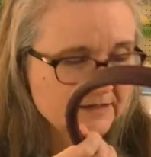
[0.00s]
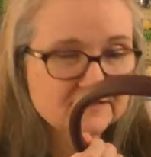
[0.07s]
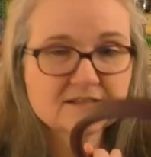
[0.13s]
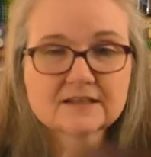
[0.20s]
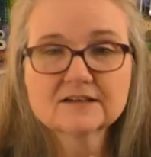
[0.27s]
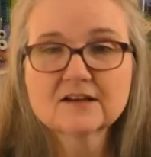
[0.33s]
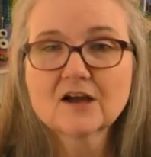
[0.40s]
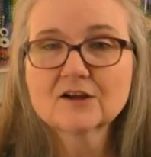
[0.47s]

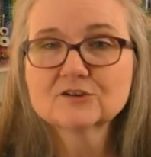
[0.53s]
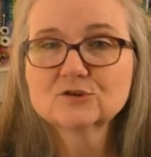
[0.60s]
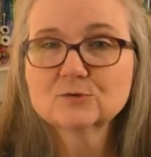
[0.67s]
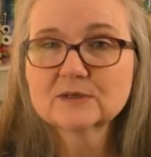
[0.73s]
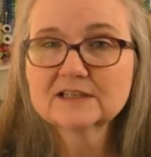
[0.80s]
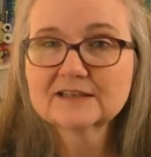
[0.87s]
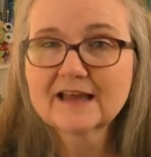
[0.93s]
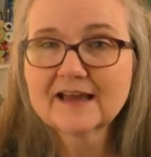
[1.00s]
intend on
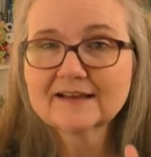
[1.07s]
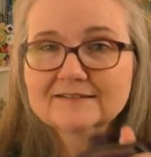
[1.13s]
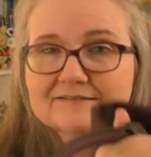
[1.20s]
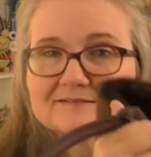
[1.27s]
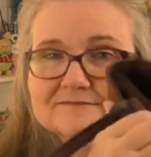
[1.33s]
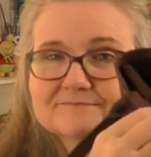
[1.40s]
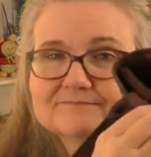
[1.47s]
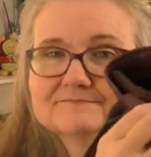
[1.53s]
doing that
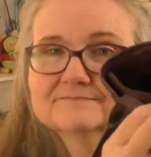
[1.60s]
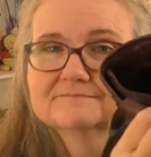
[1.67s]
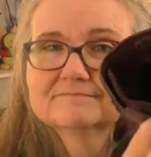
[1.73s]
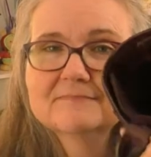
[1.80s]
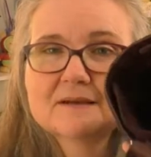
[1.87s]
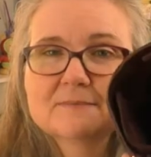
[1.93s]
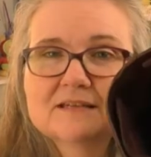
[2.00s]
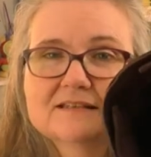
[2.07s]

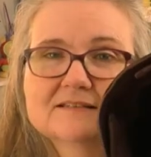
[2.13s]
maybe